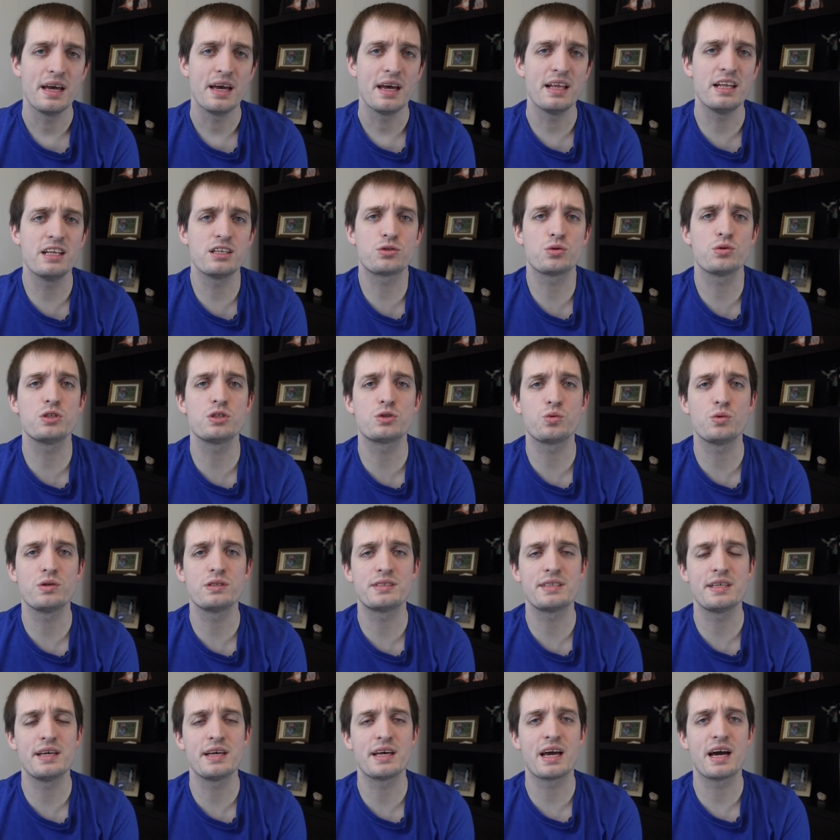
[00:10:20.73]
And this will just
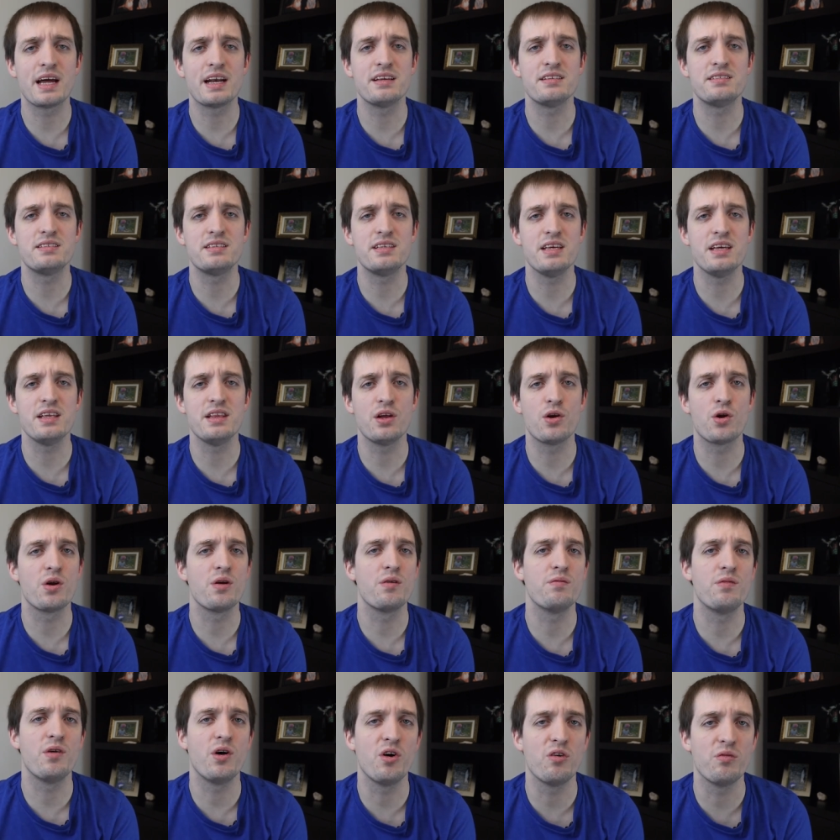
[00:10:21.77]
once again kind of see their
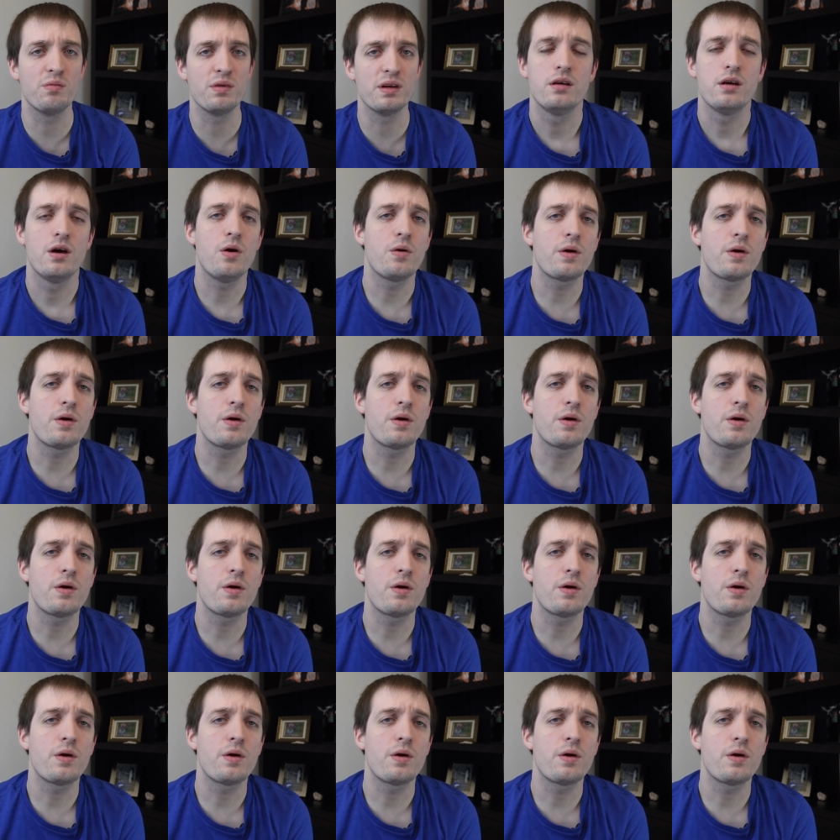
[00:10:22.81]
involvement.